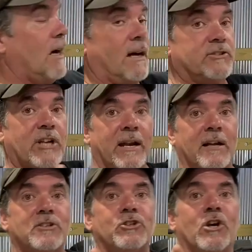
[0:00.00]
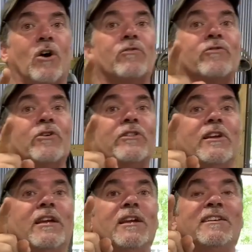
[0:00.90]
Shout out to Joe for
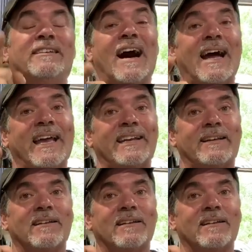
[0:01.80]
the diet